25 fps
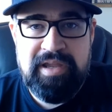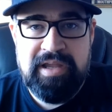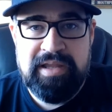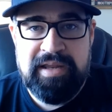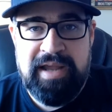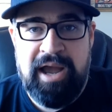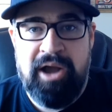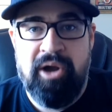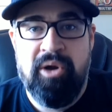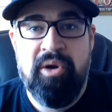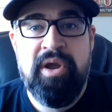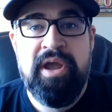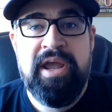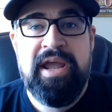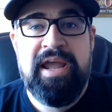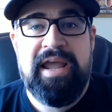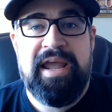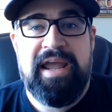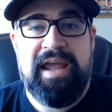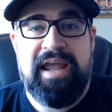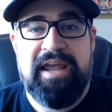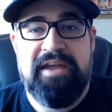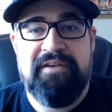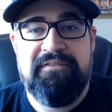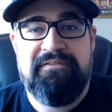Now,
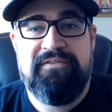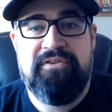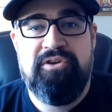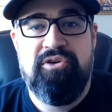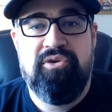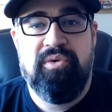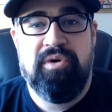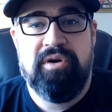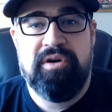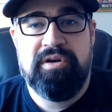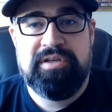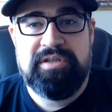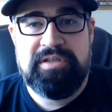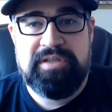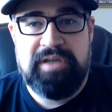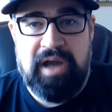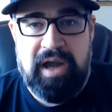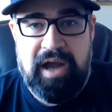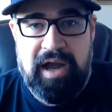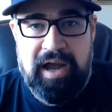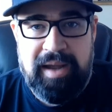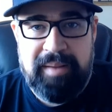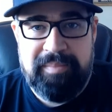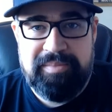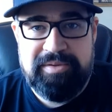if you are
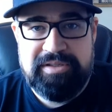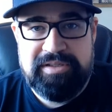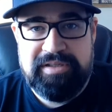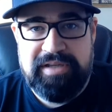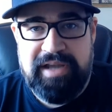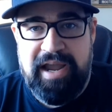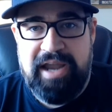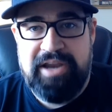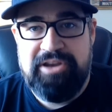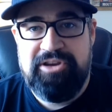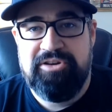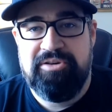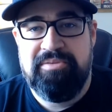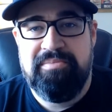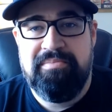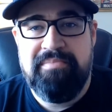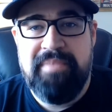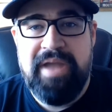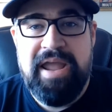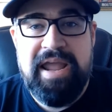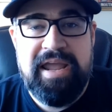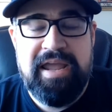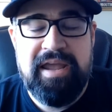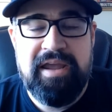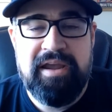Topps and you're
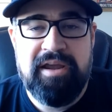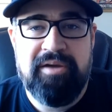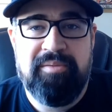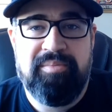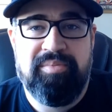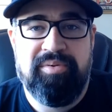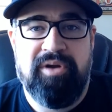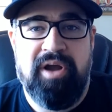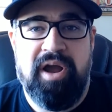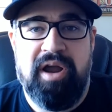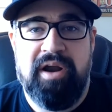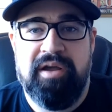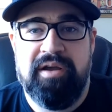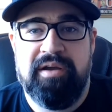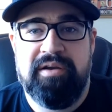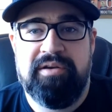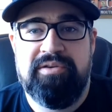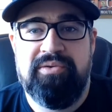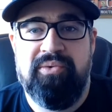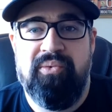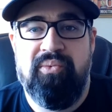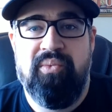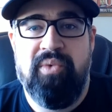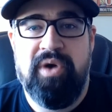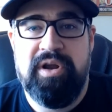making a
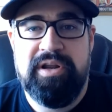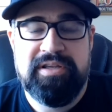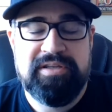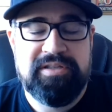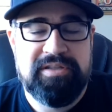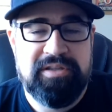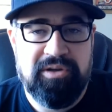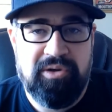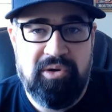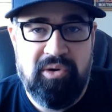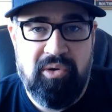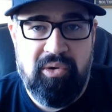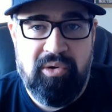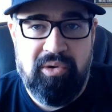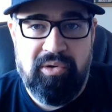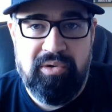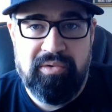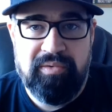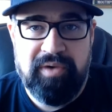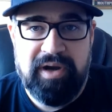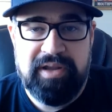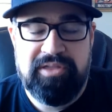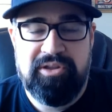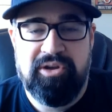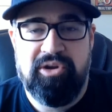product, what is the goal,
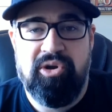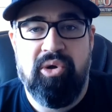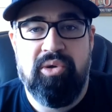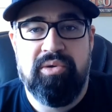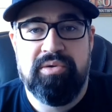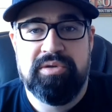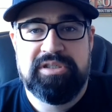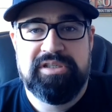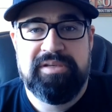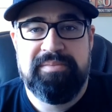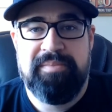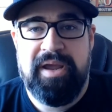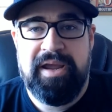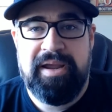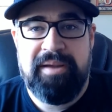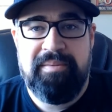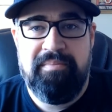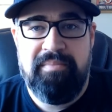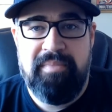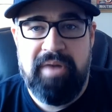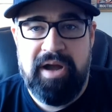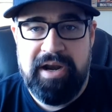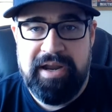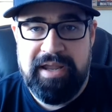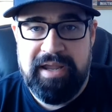right? The goal is to make
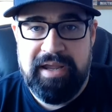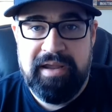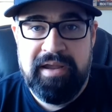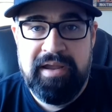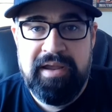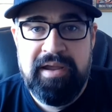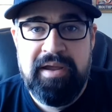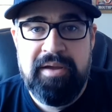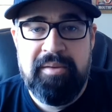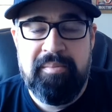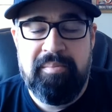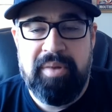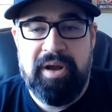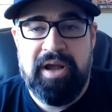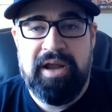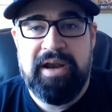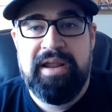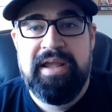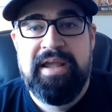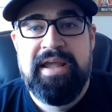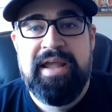money, but